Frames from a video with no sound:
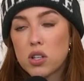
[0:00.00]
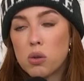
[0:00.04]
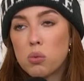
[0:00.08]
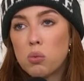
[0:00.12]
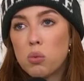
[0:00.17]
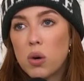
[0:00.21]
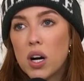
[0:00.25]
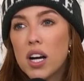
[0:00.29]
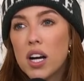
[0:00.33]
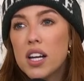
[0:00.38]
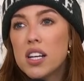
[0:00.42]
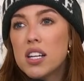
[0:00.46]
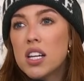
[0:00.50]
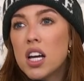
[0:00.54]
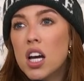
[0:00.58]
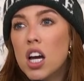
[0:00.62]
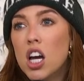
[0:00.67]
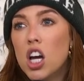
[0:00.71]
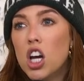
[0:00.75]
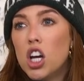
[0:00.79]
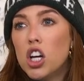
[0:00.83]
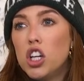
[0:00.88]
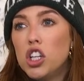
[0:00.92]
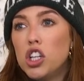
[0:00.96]
So what
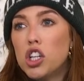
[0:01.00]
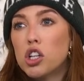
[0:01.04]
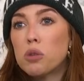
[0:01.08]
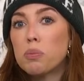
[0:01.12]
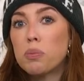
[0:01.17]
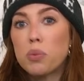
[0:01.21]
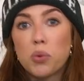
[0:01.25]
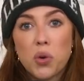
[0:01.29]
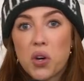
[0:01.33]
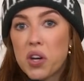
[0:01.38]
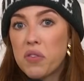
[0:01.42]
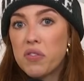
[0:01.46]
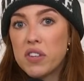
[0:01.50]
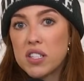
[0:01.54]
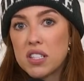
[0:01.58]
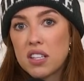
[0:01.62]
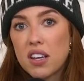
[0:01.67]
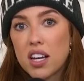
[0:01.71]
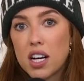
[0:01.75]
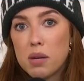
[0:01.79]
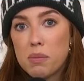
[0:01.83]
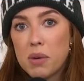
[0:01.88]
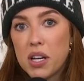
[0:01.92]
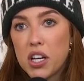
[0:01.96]
your brief
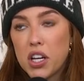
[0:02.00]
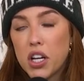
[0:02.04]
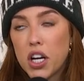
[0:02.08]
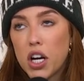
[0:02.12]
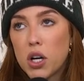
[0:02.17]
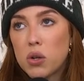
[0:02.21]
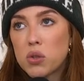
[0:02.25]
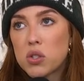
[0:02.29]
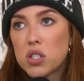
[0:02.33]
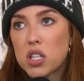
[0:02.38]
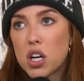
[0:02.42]
is going to be, you know?